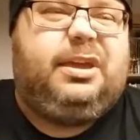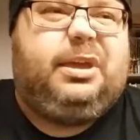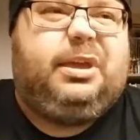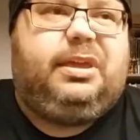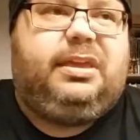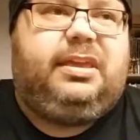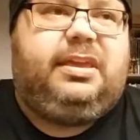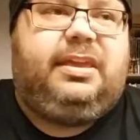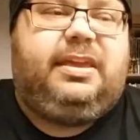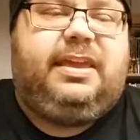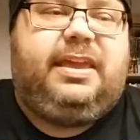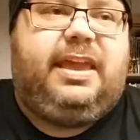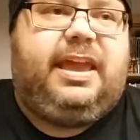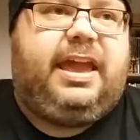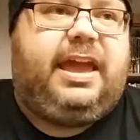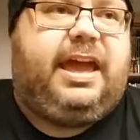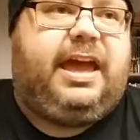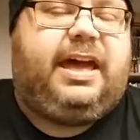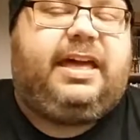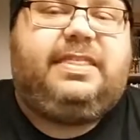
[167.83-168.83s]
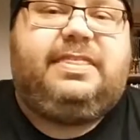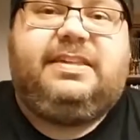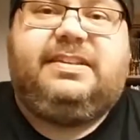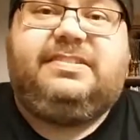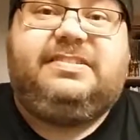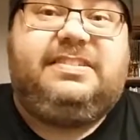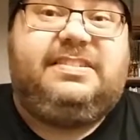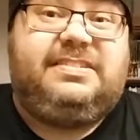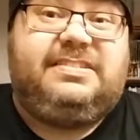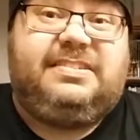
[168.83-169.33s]
yeah, this
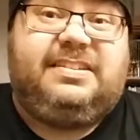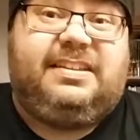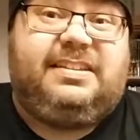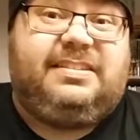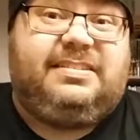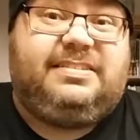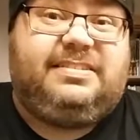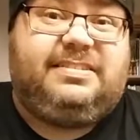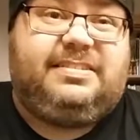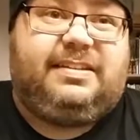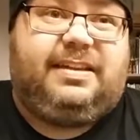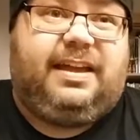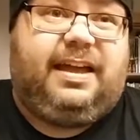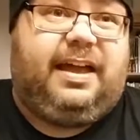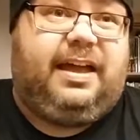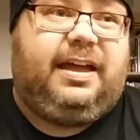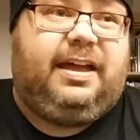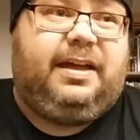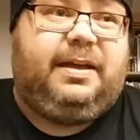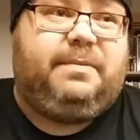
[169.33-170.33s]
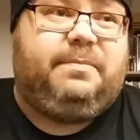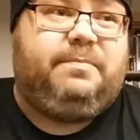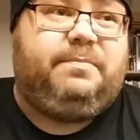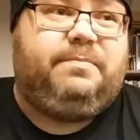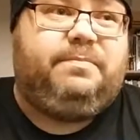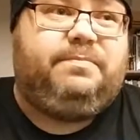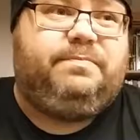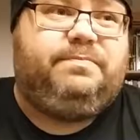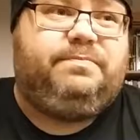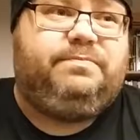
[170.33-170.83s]
isn't,
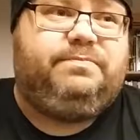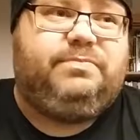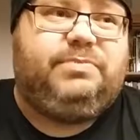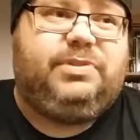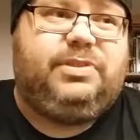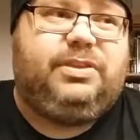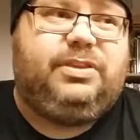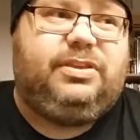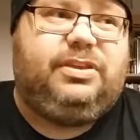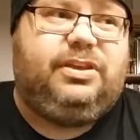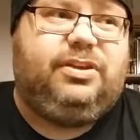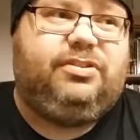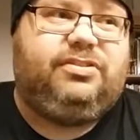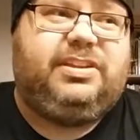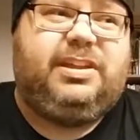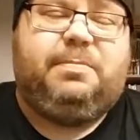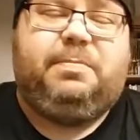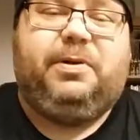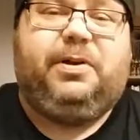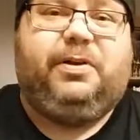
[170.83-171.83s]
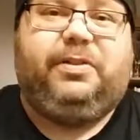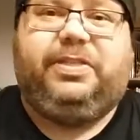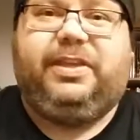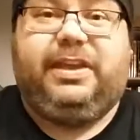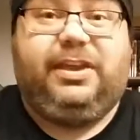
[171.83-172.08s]
your typical thing.